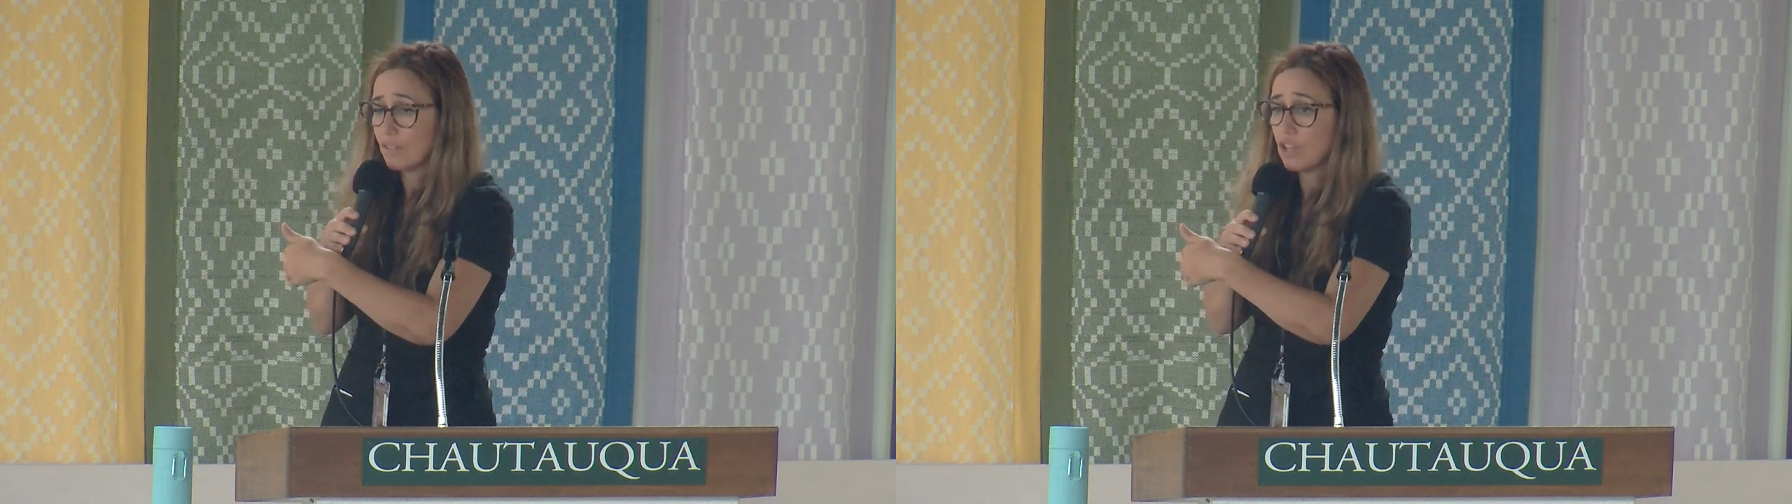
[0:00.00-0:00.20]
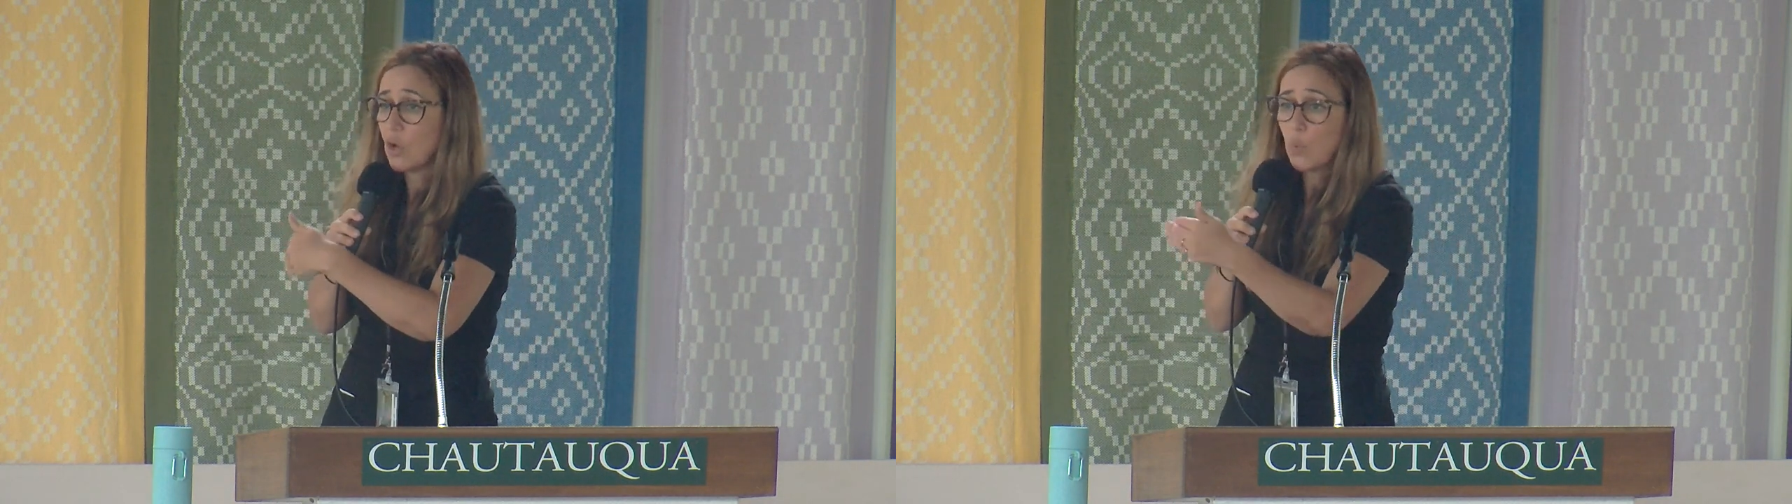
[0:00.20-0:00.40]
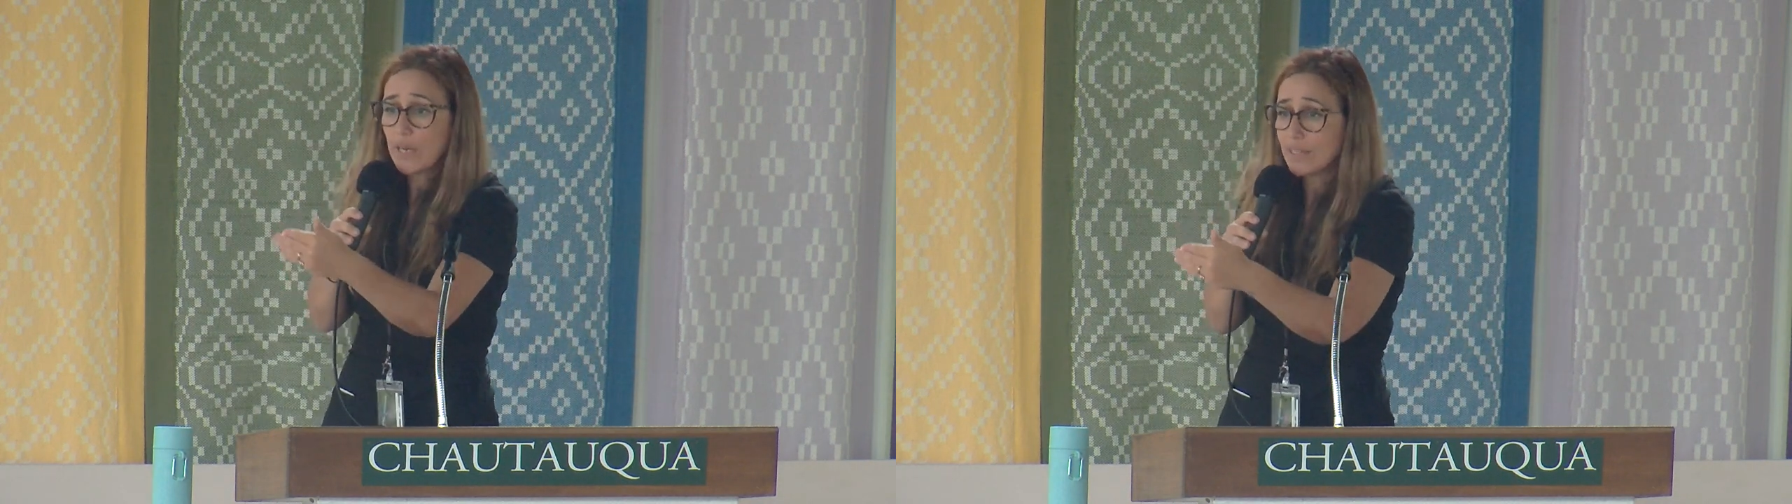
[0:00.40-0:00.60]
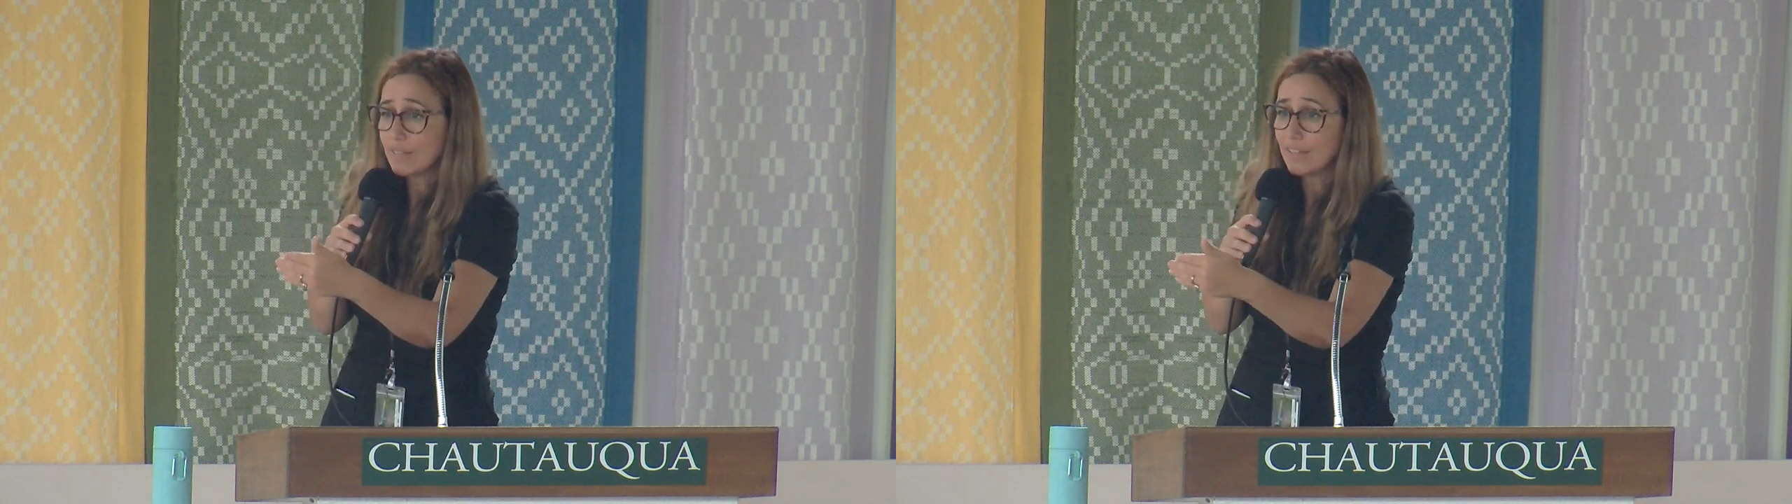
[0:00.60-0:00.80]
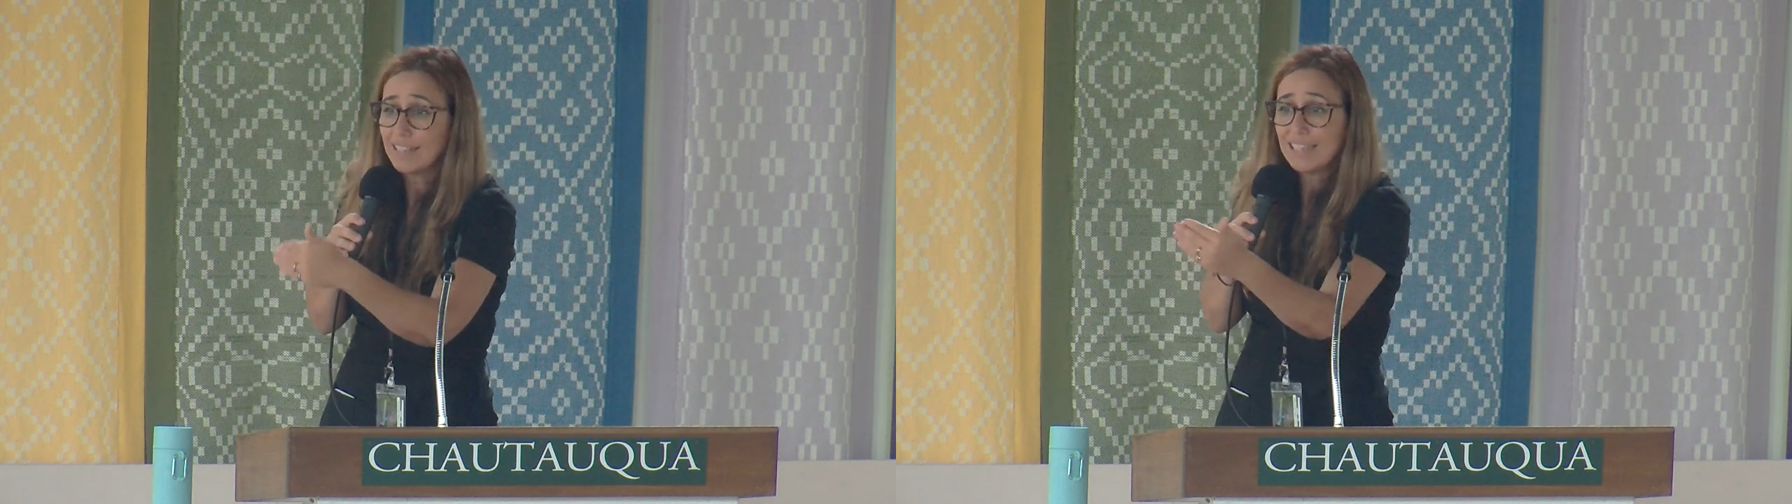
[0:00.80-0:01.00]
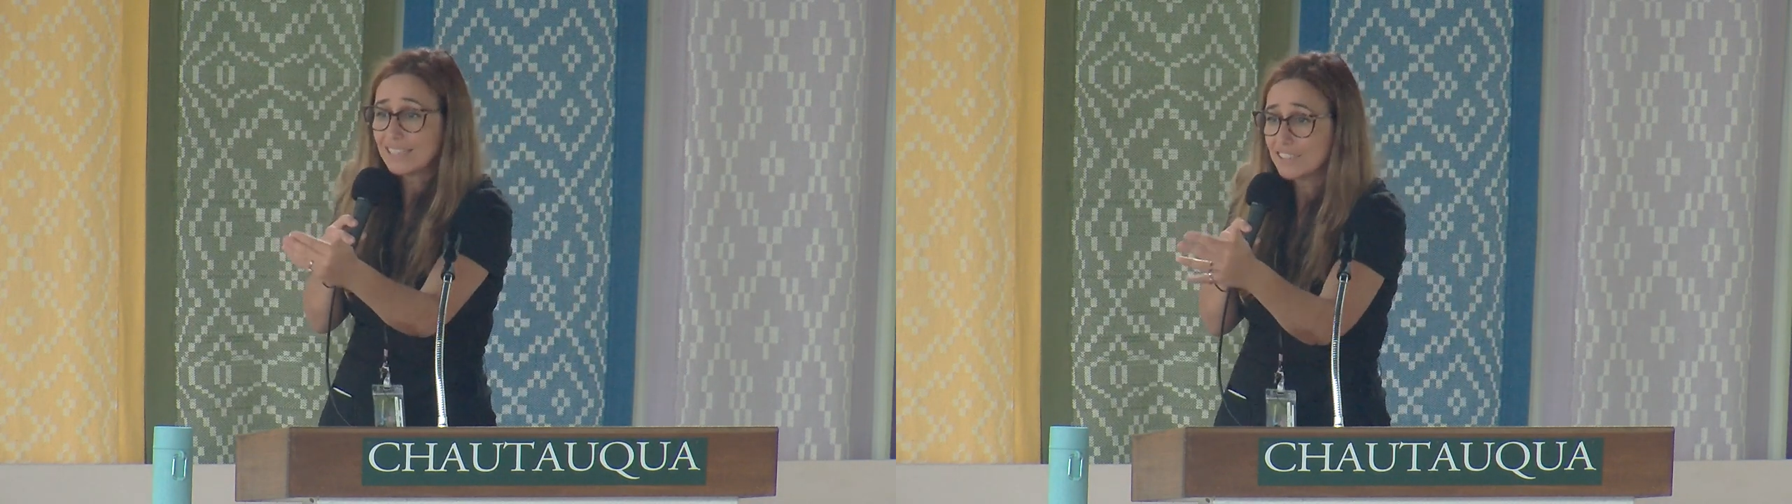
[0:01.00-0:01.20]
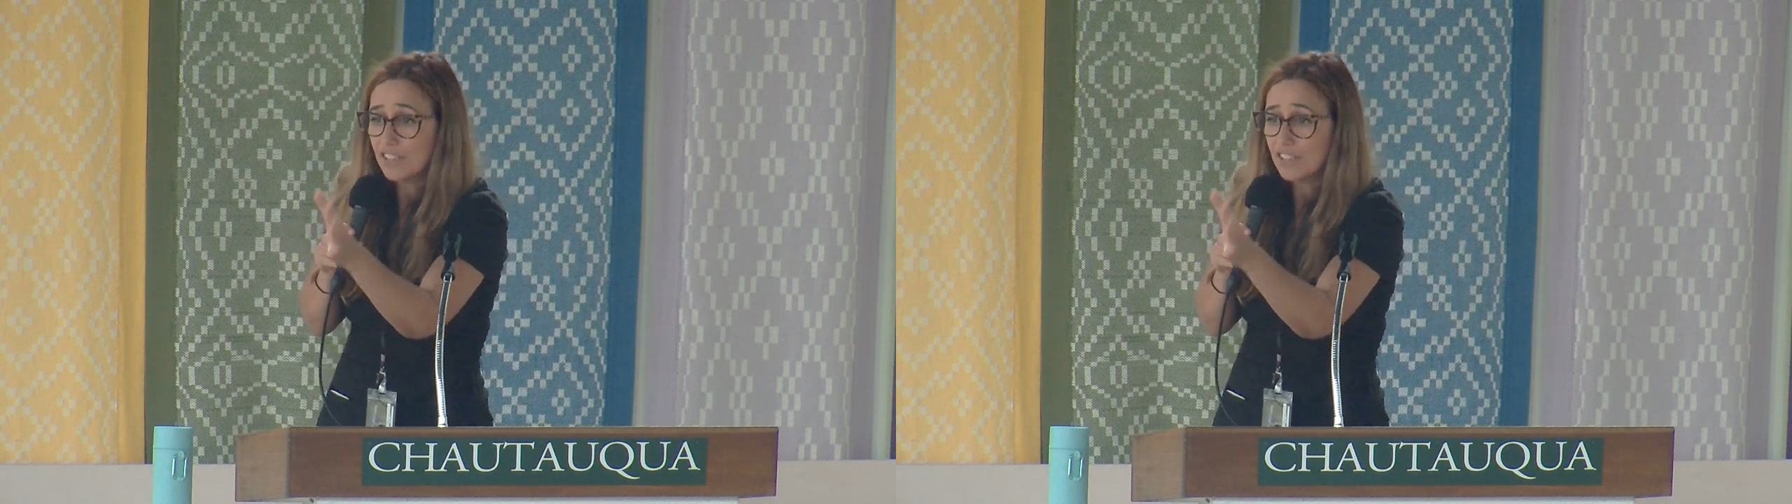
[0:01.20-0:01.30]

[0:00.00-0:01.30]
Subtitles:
knowing the list